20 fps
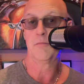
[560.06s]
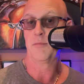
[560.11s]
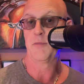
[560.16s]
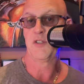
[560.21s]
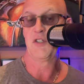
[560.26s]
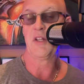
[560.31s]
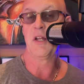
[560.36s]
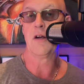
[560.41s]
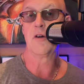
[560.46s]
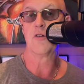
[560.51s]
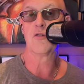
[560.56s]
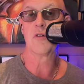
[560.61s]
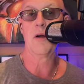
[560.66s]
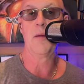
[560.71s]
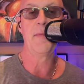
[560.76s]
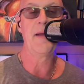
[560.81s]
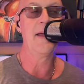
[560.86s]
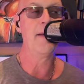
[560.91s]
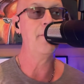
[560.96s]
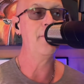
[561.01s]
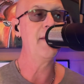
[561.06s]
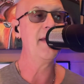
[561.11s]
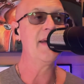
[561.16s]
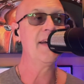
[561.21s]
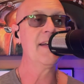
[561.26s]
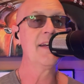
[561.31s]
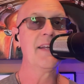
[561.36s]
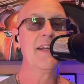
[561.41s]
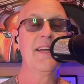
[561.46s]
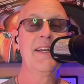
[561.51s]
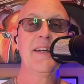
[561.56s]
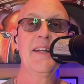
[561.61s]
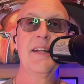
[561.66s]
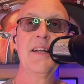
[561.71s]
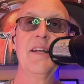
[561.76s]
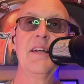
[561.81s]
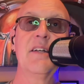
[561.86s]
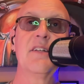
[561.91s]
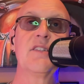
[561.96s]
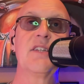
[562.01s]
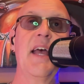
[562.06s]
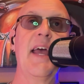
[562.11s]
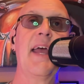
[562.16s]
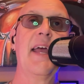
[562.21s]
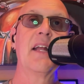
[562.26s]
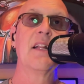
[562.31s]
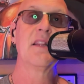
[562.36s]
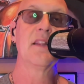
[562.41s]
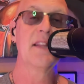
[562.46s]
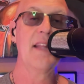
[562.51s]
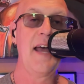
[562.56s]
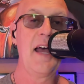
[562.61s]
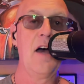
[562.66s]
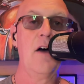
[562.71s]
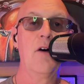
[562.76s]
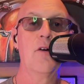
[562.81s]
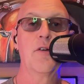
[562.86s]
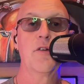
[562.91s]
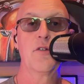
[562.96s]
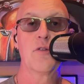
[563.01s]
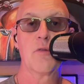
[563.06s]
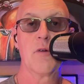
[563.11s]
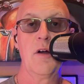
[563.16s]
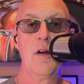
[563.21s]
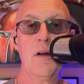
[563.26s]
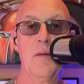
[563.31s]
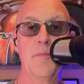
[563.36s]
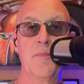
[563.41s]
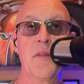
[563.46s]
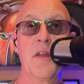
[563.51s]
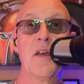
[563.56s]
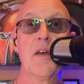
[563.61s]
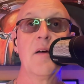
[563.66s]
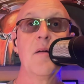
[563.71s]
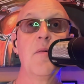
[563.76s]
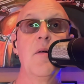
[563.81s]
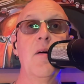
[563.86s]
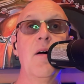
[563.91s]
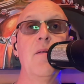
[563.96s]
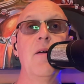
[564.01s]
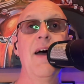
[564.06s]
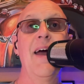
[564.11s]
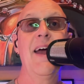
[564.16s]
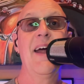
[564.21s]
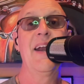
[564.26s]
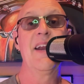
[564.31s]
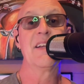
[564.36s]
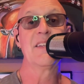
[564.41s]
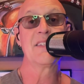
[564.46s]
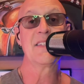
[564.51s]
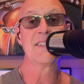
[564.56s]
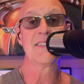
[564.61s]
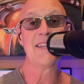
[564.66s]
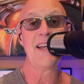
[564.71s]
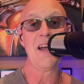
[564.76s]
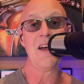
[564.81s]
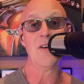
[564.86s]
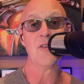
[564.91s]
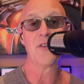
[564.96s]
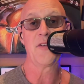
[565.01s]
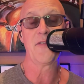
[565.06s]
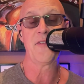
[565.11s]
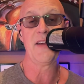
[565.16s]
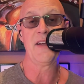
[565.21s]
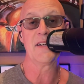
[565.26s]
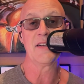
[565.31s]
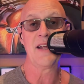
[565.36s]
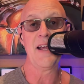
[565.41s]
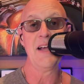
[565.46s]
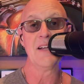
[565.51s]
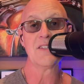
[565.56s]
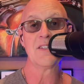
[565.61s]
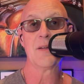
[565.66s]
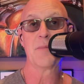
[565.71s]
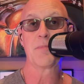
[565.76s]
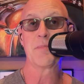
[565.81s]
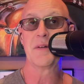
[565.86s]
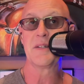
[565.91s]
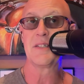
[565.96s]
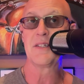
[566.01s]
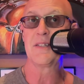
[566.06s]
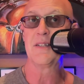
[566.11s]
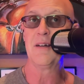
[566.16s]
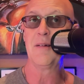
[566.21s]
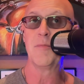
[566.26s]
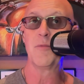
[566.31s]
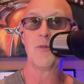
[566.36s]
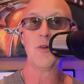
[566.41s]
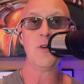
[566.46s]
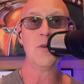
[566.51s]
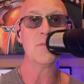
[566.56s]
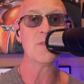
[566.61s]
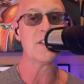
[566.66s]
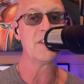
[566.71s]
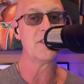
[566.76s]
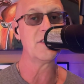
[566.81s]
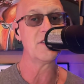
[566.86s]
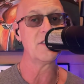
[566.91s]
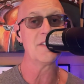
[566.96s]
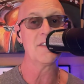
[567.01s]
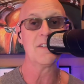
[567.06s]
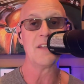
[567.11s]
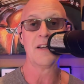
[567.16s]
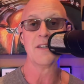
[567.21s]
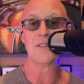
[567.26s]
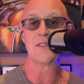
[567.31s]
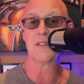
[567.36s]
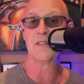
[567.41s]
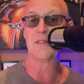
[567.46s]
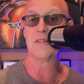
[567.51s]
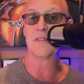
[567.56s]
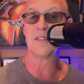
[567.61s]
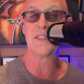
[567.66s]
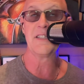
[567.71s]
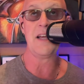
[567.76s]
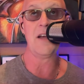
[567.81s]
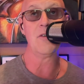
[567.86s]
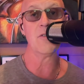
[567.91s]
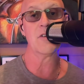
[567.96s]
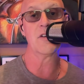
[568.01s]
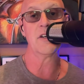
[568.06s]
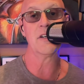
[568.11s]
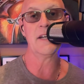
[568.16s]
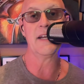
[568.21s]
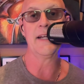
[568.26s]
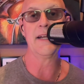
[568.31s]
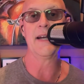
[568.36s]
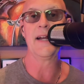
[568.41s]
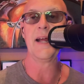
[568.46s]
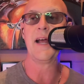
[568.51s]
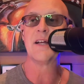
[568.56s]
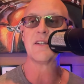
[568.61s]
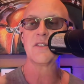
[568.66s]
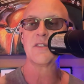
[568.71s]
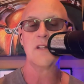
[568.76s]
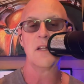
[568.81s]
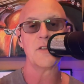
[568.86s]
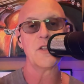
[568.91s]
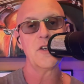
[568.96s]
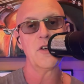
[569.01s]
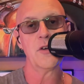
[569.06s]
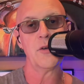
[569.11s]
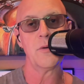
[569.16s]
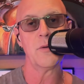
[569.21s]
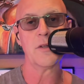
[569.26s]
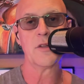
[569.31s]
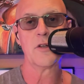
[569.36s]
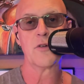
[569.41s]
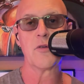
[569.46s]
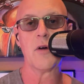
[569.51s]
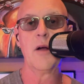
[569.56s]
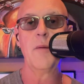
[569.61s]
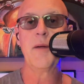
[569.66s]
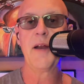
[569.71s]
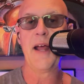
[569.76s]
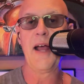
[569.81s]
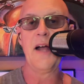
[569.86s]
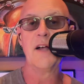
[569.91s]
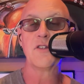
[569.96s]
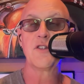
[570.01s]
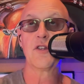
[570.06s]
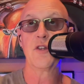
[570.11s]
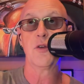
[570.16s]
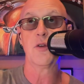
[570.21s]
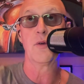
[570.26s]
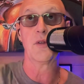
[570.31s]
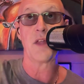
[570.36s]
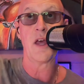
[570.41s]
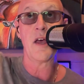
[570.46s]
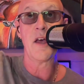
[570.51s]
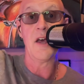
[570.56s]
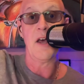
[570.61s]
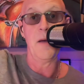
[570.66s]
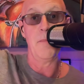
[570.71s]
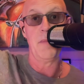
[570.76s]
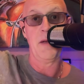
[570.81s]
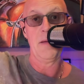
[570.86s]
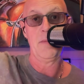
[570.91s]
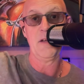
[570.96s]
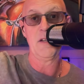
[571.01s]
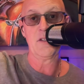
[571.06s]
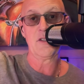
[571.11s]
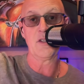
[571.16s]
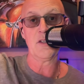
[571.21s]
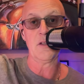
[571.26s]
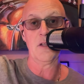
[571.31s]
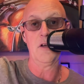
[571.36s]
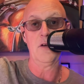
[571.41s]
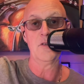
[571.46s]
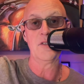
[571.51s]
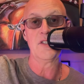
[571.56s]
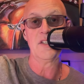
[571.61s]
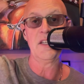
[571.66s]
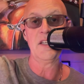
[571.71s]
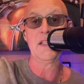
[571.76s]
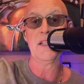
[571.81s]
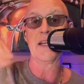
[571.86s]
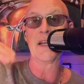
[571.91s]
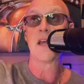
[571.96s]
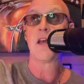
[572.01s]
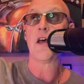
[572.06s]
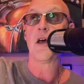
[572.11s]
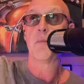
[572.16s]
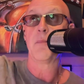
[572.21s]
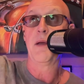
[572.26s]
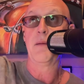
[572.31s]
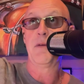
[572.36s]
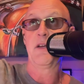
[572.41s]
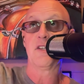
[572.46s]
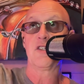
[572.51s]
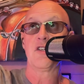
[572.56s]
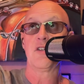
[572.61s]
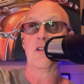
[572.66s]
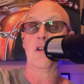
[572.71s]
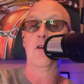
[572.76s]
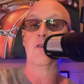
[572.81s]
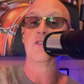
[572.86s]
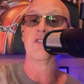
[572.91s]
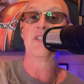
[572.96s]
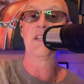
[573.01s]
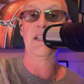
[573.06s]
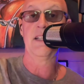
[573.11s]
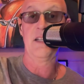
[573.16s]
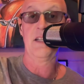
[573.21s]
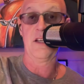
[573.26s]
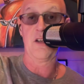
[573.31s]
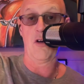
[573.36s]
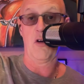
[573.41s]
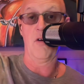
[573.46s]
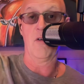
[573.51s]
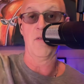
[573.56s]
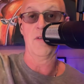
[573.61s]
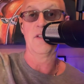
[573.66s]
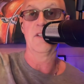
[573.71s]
snare drum. And man, it is a loud drum. And it sounds fantastic, but some rooms it just doesn't sound good. And it has nothing to do with the drum. It has to do with, maybe it's a low ceiling. Maybe it's a low ceiling over the